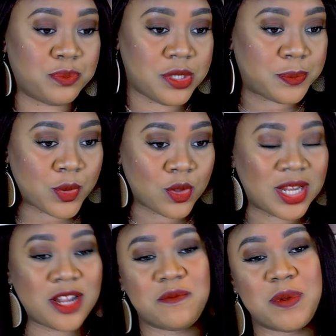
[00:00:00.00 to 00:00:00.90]
people, a
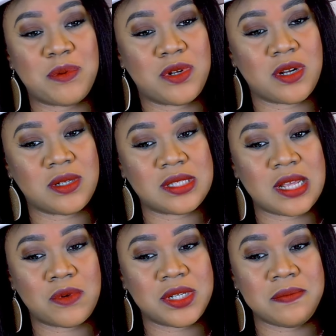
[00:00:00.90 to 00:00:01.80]
lot of people don't understand
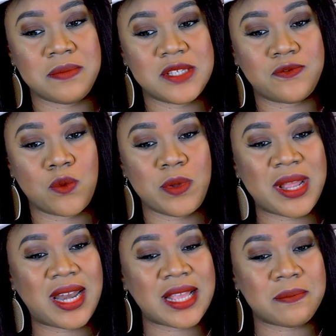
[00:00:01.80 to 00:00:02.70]
what it means for women
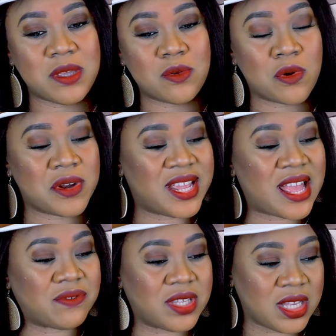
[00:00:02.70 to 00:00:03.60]
like me who already have
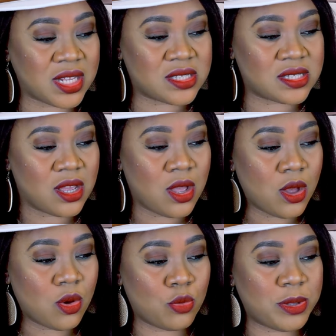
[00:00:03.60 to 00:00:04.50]
kids,
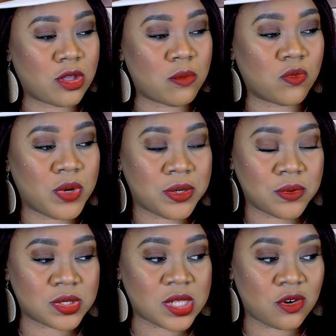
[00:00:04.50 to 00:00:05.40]
who become widows.
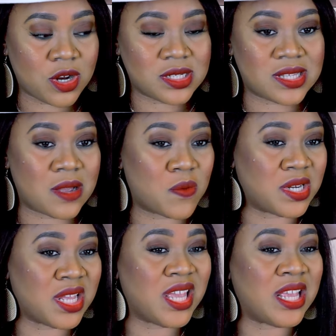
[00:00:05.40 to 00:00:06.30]
They don't understand what it
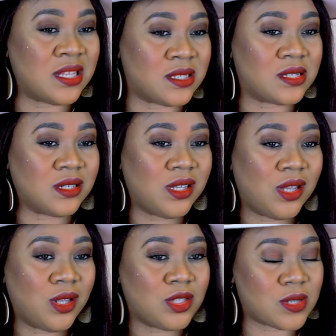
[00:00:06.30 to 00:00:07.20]
is
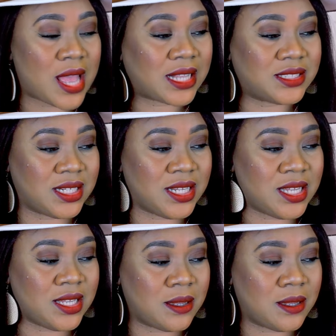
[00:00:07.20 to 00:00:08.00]
to actually